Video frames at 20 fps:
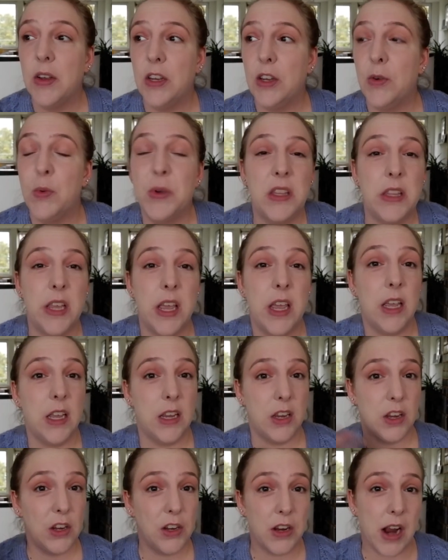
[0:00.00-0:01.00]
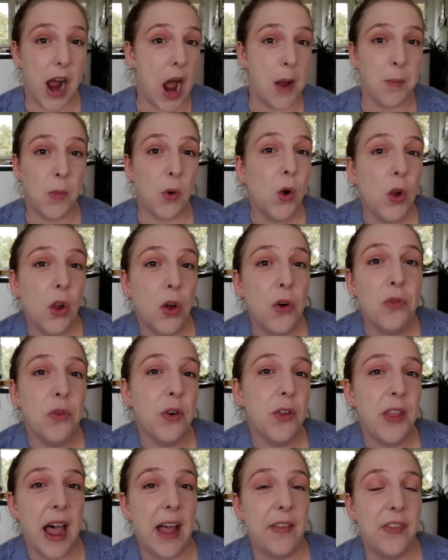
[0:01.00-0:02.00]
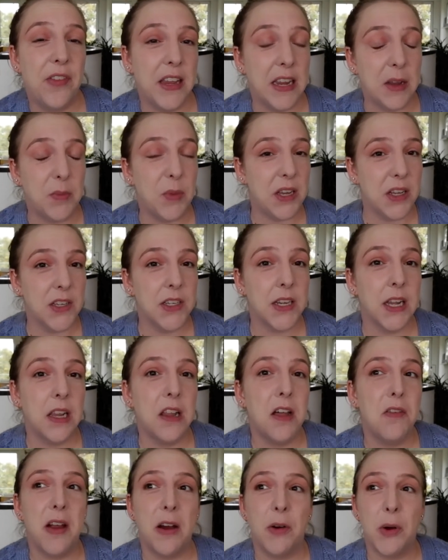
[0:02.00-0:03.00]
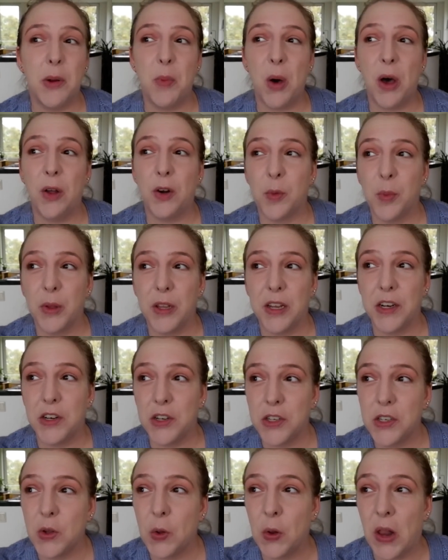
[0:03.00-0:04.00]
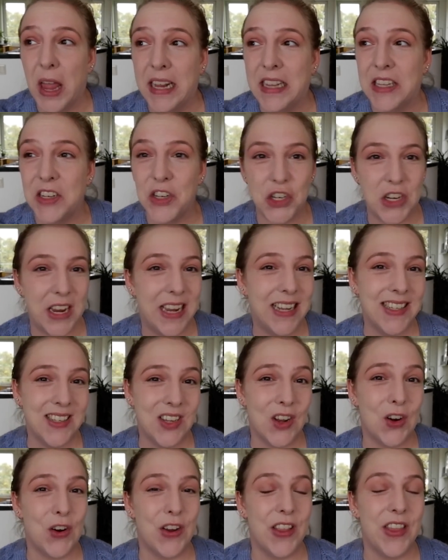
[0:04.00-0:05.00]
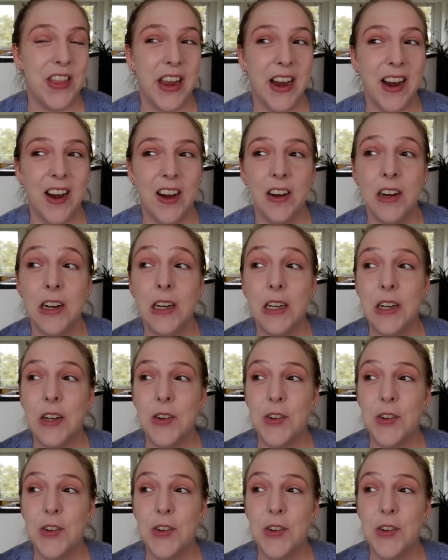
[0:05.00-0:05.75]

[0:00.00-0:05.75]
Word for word: you would think I'm all over that thing because I love Harry Potter, but I just don't like the shades that are in there.